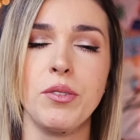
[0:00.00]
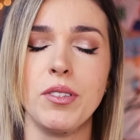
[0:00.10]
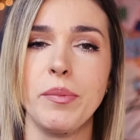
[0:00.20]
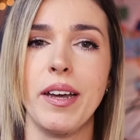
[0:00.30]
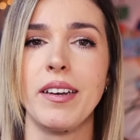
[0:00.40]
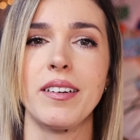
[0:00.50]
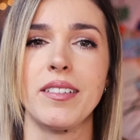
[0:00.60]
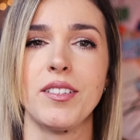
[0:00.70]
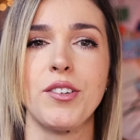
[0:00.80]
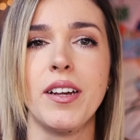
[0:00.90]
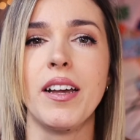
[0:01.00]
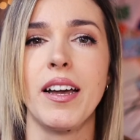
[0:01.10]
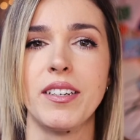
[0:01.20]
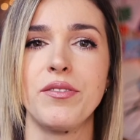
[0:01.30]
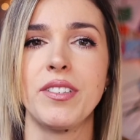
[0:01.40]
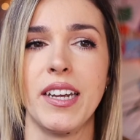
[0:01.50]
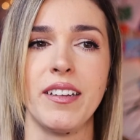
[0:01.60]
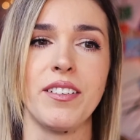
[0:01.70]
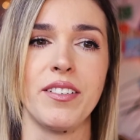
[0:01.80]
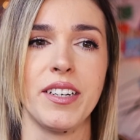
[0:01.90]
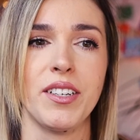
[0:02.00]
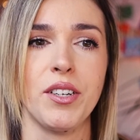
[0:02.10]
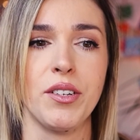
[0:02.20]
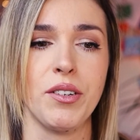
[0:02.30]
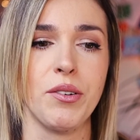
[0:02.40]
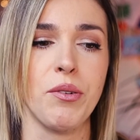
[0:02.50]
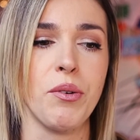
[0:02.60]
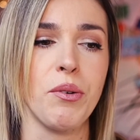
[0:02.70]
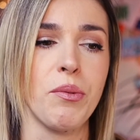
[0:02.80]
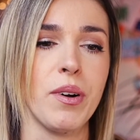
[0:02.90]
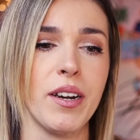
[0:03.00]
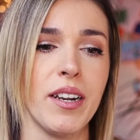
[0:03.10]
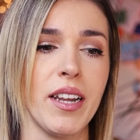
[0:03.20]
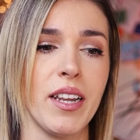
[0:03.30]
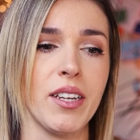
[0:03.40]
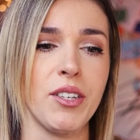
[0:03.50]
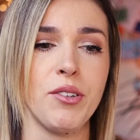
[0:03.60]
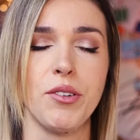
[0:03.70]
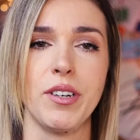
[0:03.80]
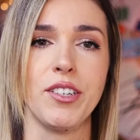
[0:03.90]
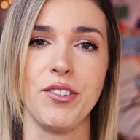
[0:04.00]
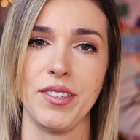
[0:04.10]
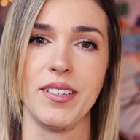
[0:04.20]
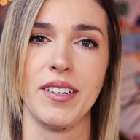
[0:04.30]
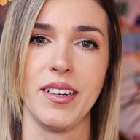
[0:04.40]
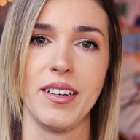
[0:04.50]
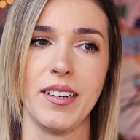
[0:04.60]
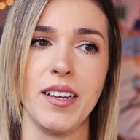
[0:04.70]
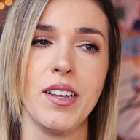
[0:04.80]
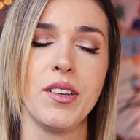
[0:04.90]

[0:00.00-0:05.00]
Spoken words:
cool about it is you can kind of tailor it to what you're interested in.